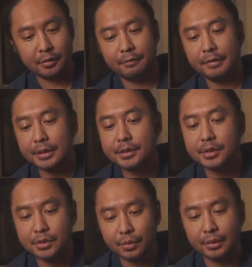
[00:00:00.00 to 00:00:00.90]
The
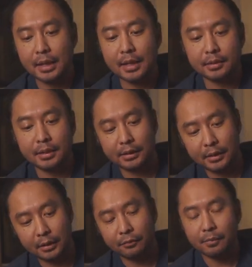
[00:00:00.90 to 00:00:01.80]
vent, so that the
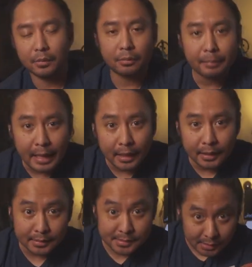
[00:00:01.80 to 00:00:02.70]
heat from your
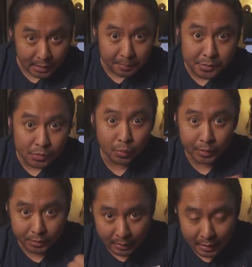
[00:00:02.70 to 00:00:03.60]
back escapes
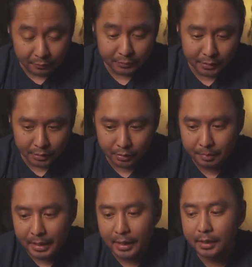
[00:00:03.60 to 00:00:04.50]
when you have it in your
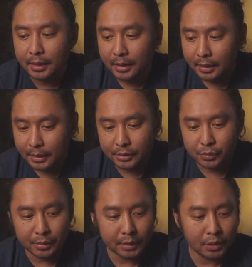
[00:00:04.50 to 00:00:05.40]
back,
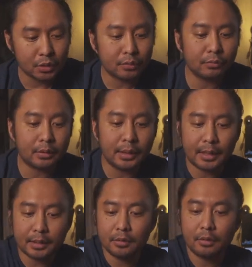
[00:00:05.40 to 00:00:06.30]
is really useful.
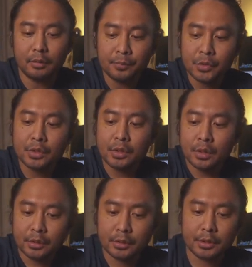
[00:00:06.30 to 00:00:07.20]
And
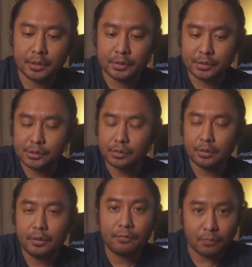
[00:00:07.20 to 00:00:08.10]
the
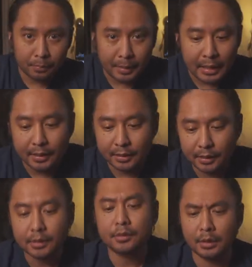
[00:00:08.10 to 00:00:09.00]
sturdy foam
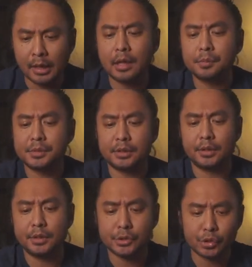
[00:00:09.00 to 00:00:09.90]
padding that helps in
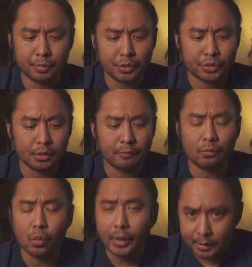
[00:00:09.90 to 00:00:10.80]
the distribution
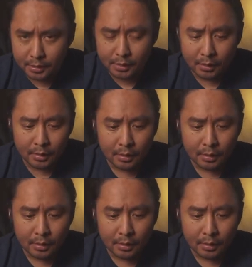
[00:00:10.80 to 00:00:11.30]
of weight